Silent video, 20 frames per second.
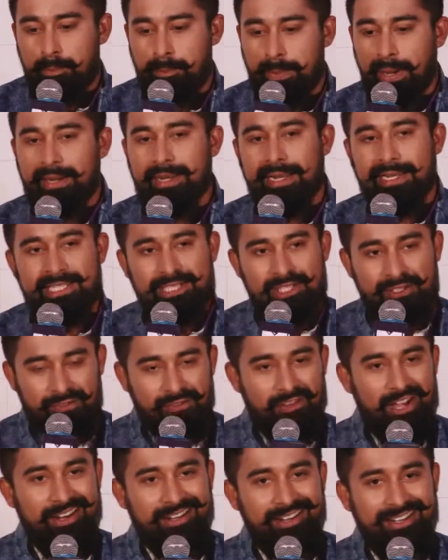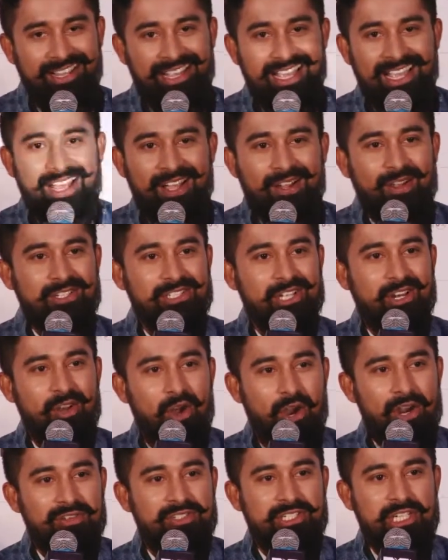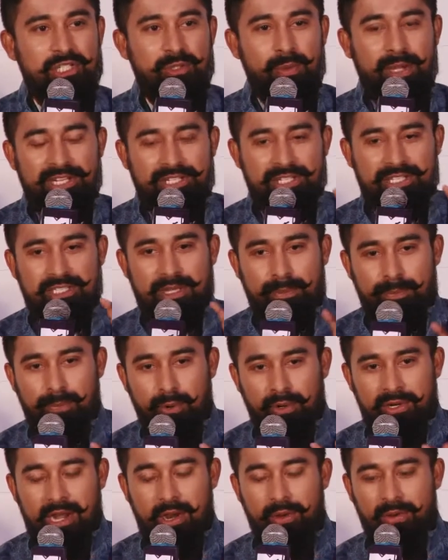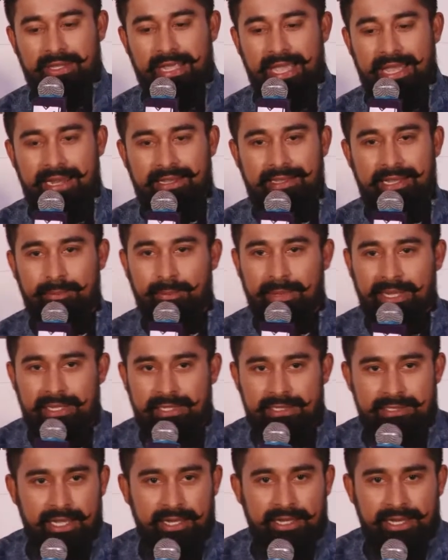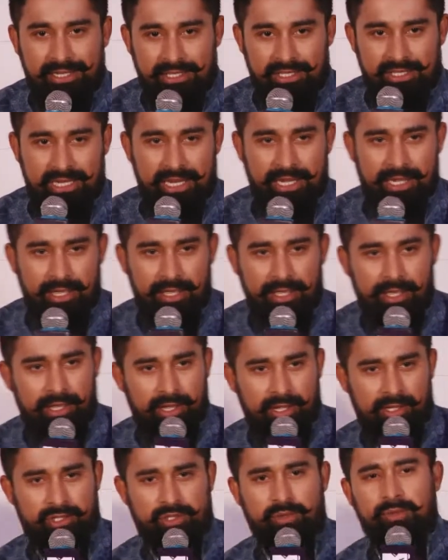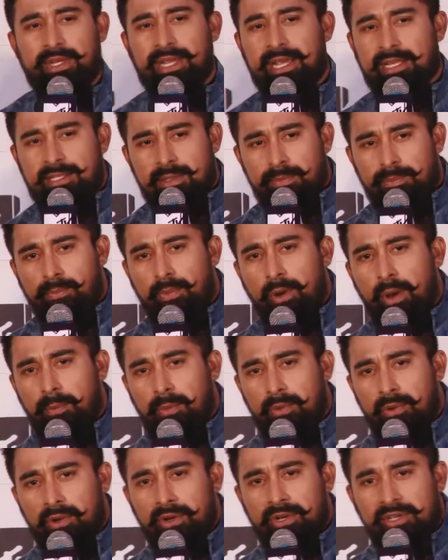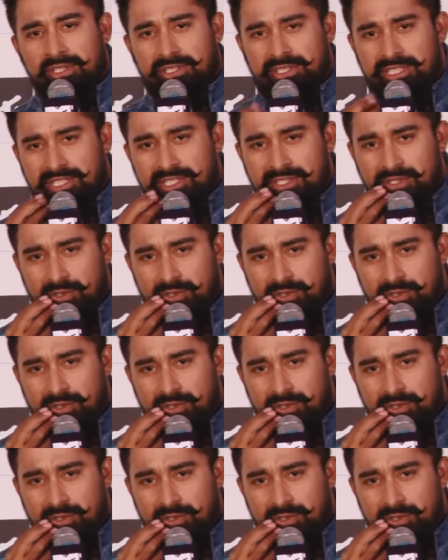But it's fun, because a lot of situations are put out there, and then me and Sunny are just like, should we get some popcorn, because this